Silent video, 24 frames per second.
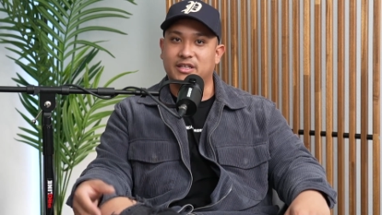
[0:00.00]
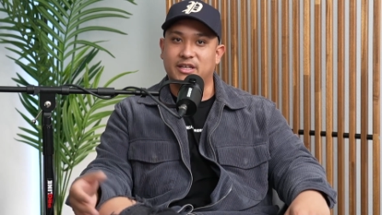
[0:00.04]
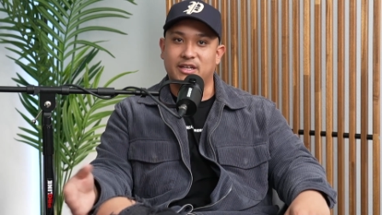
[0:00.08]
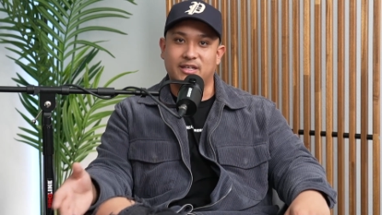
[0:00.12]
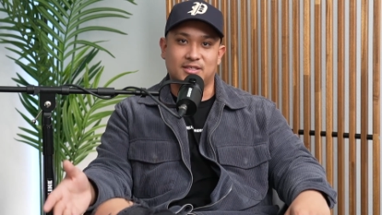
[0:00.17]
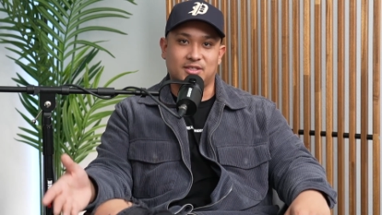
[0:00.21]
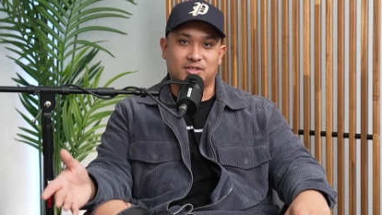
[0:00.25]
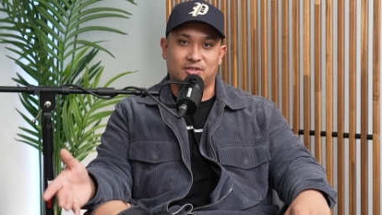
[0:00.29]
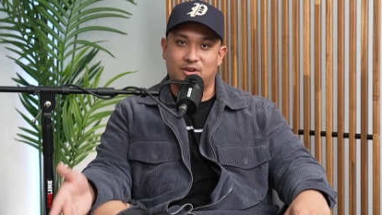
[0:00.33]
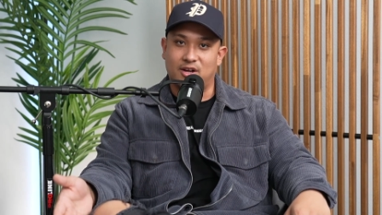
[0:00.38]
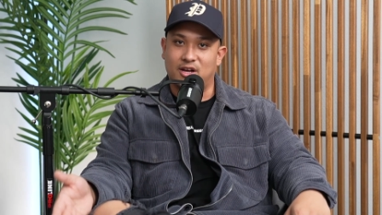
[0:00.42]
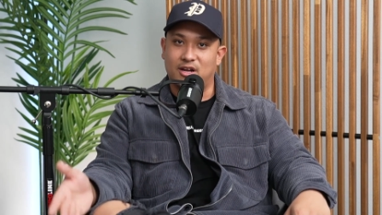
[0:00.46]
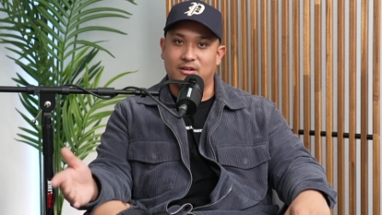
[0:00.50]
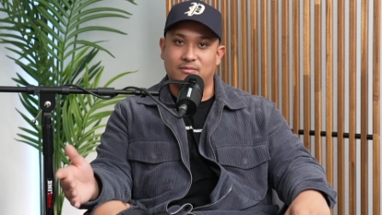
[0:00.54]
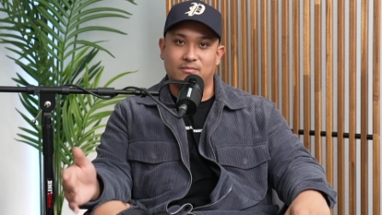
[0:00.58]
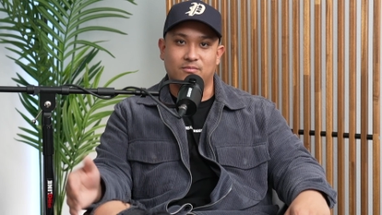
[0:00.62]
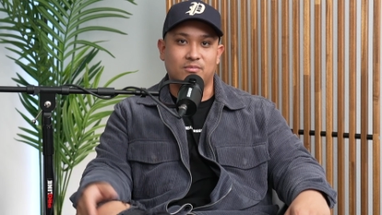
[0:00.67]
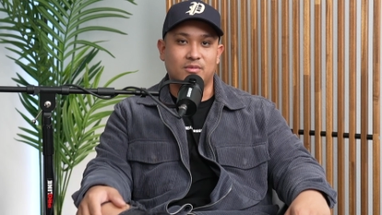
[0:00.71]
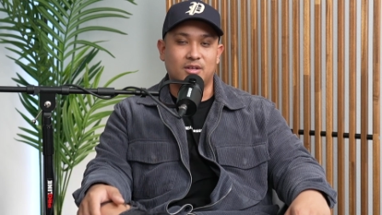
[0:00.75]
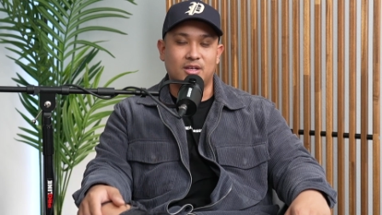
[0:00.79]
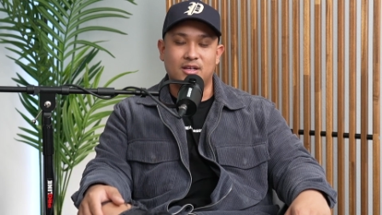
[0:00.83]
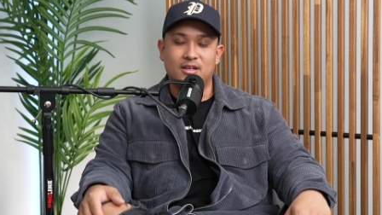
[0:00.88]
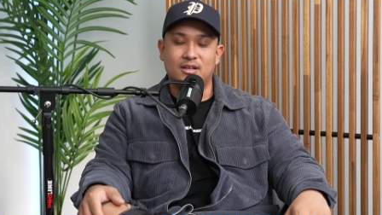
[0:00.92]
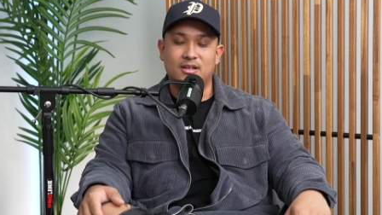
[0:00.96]
Instagram,
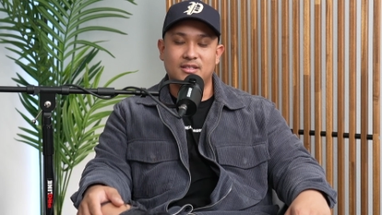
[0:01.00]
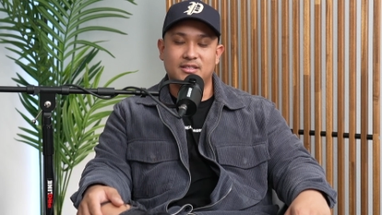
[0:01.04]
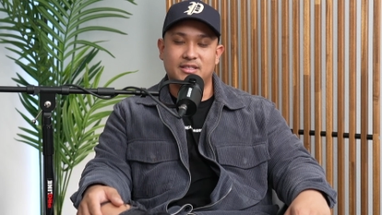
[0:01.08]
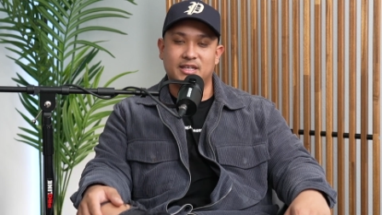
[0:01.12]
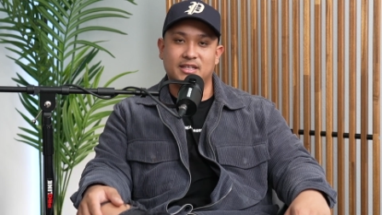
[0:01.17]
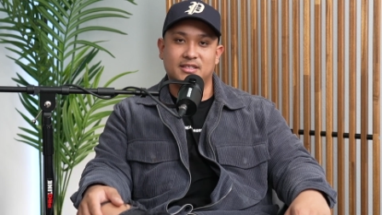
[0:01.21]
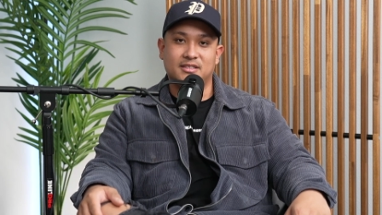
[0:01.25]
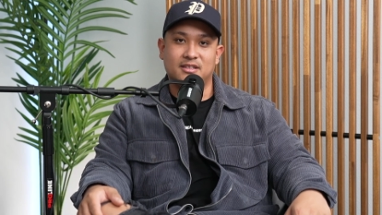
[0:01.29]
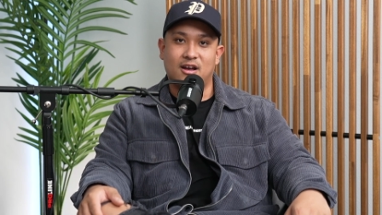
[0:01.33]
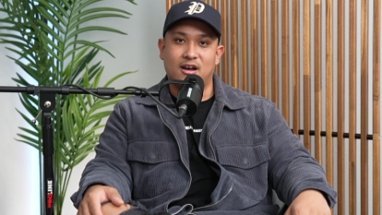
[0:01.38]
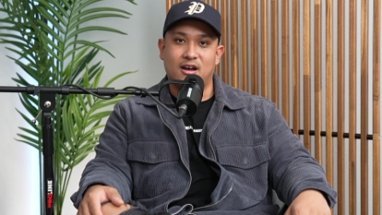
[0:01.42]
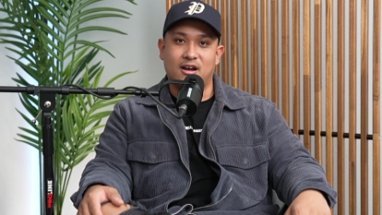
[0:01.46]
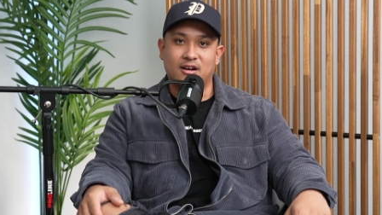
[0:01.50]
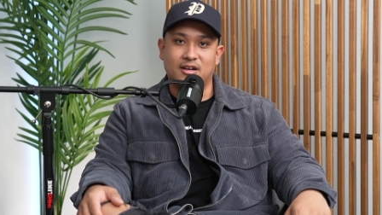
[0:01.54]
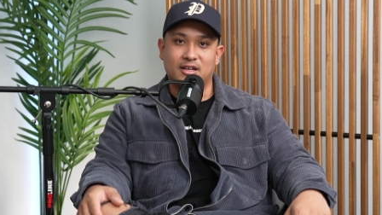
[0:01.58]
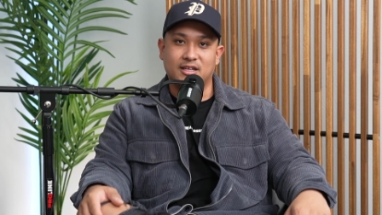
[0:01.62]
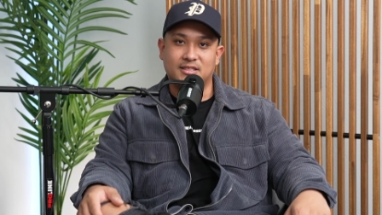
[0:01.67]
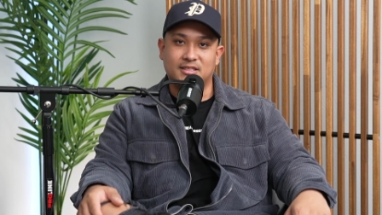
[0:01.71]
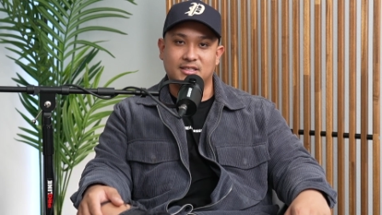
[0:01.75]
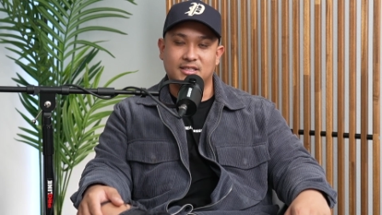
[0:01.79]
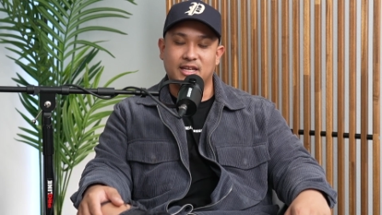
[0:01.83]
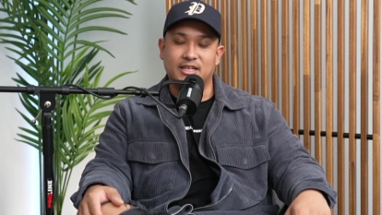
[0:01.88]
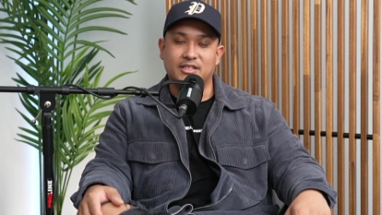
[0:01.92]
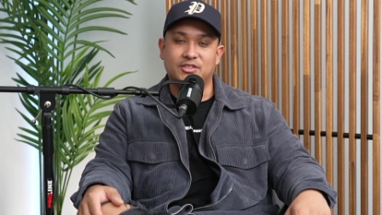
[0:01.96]
TikTok,
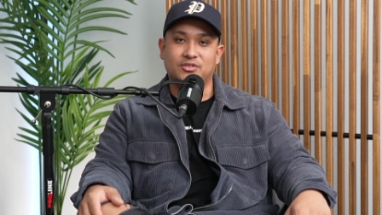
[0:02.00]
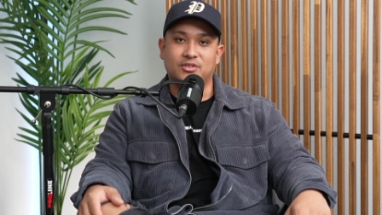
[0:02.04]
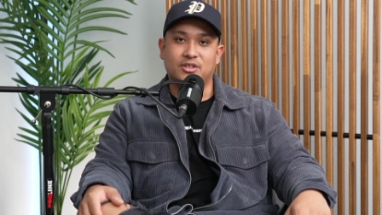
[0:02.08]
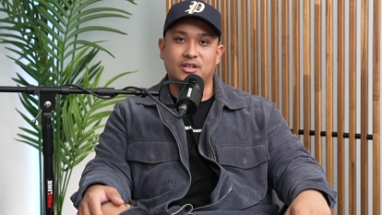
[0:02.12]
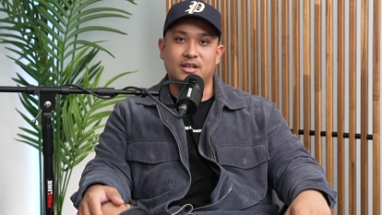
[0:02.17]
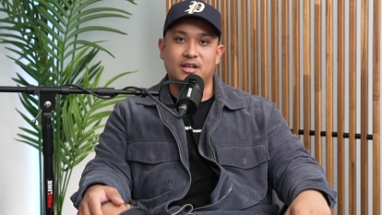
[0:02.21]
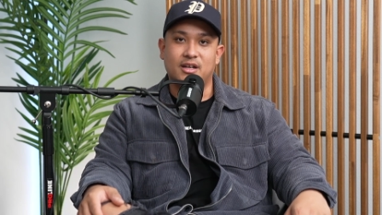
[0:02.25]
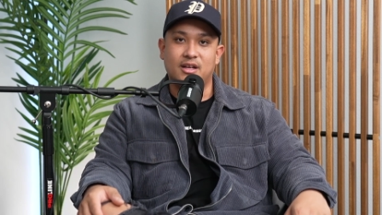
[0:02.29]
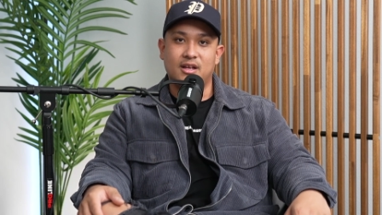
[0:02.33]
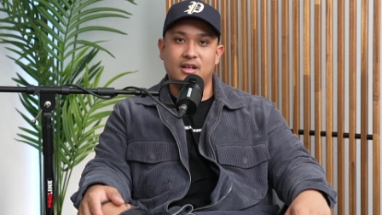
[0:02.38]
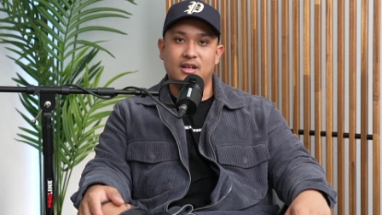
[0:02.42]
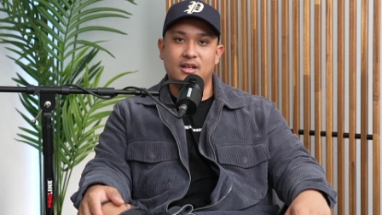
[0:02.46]
etc.